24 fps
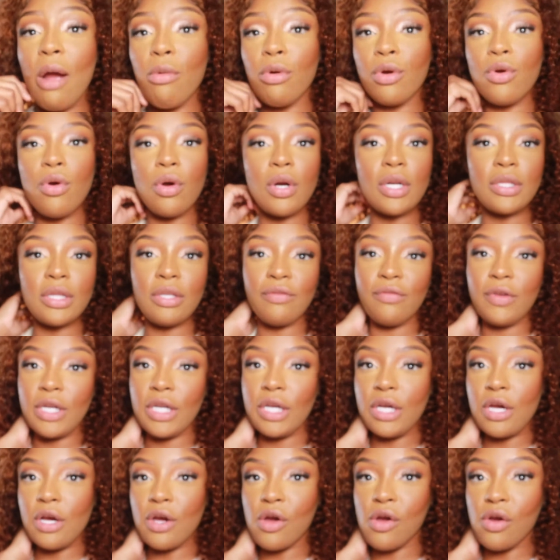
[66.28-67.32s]
I recorded the
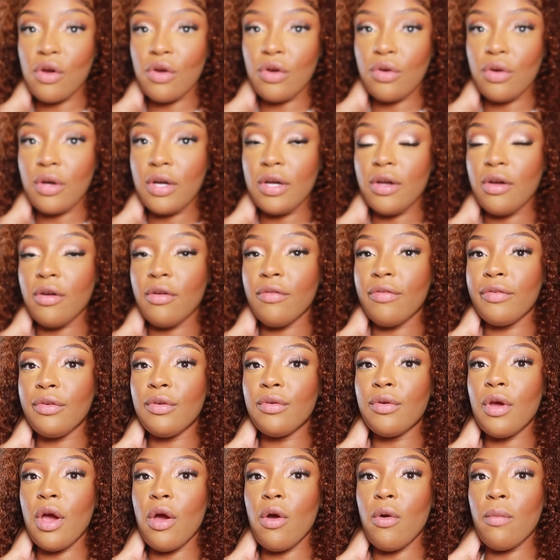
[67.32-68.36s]
video of,
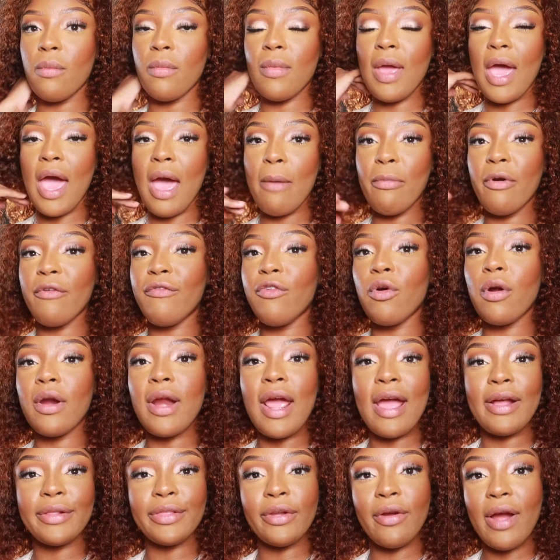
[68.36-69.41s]
you know, before
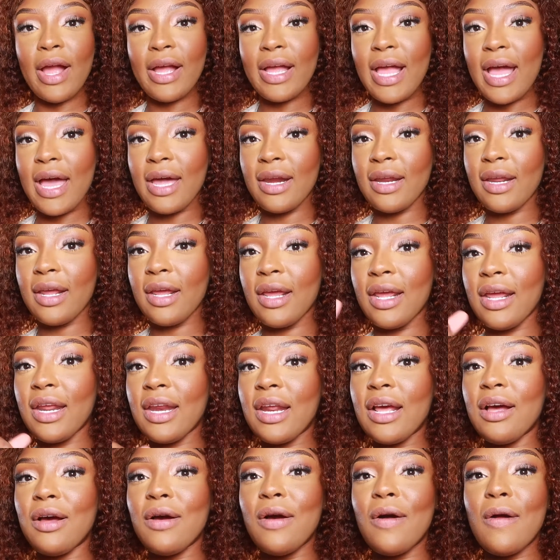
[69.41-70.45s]
and after I got
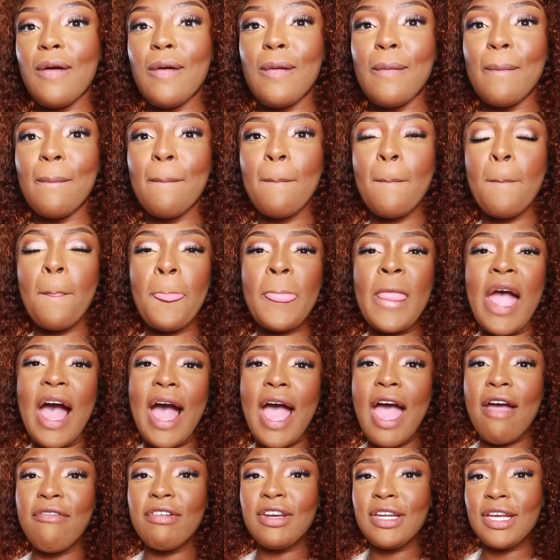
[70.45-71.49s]
it. Um,
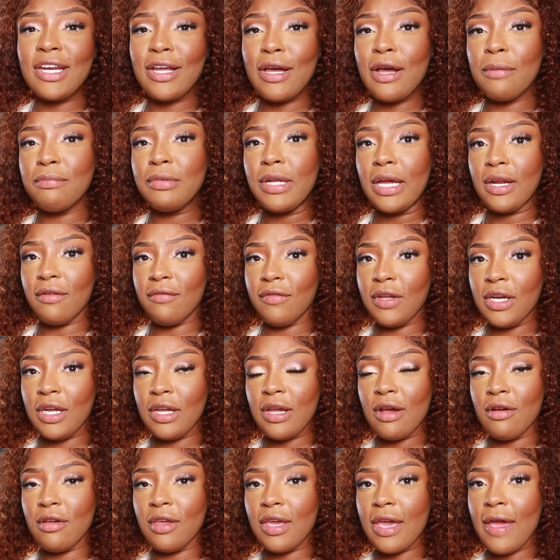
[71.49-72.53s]
I haven't did an updated
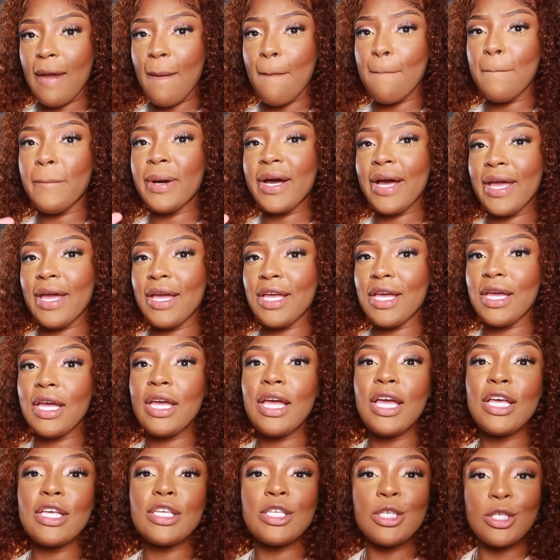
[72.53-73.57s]
video yet, but
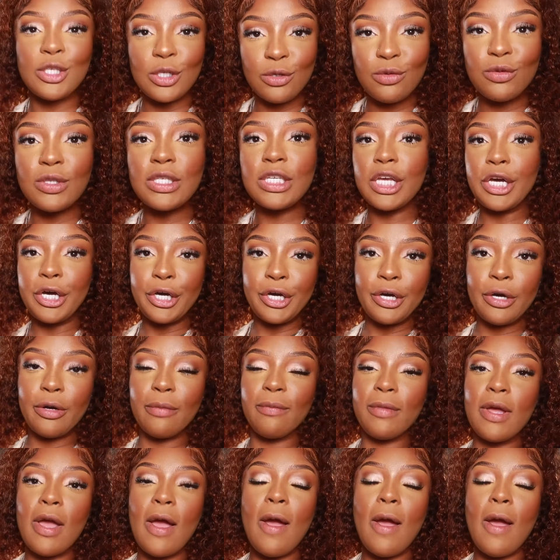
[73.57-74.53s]
soon to come.